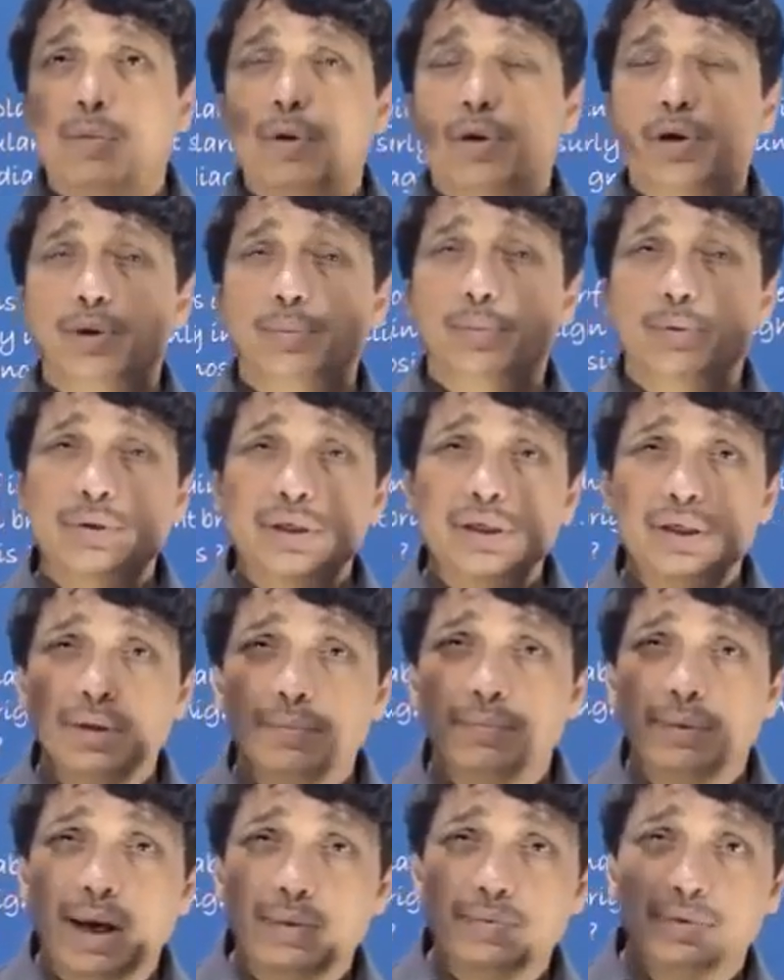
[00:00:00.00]
Because posterior
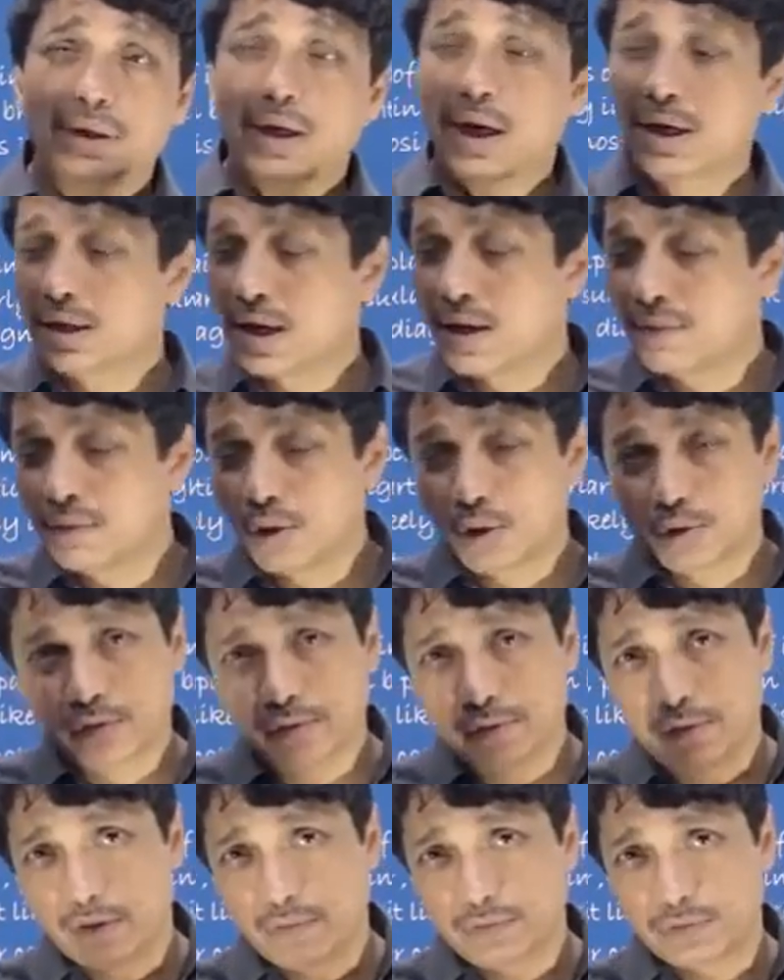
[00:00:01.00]
subcapsular cataracts have
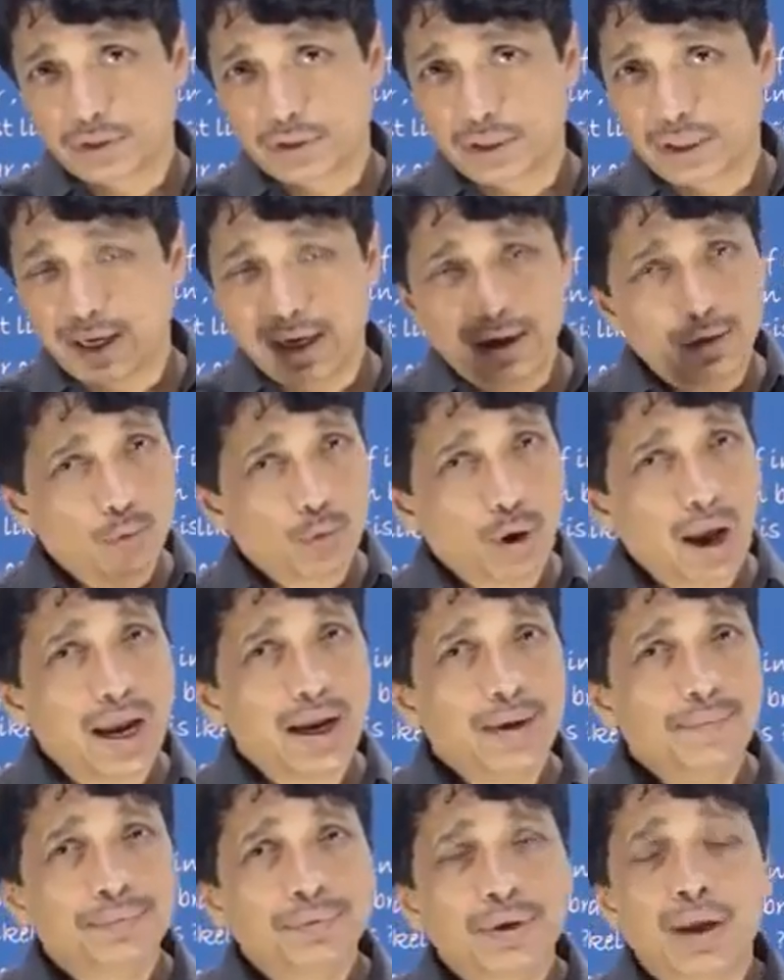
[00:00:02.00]
loss of near vision. Again,
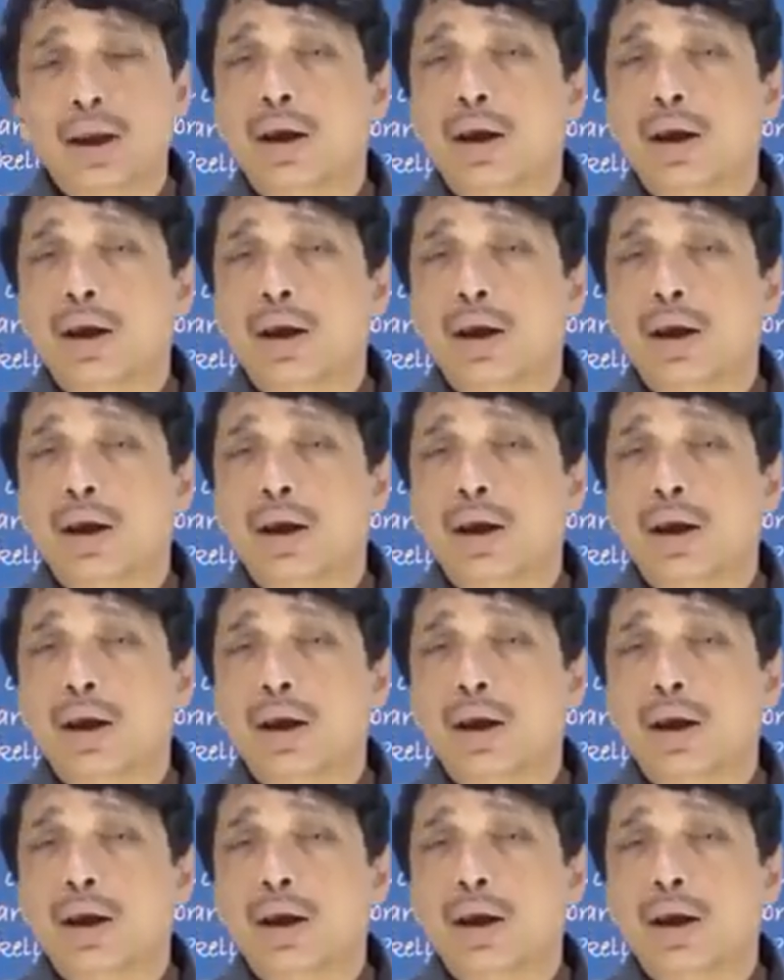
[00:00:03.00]
why?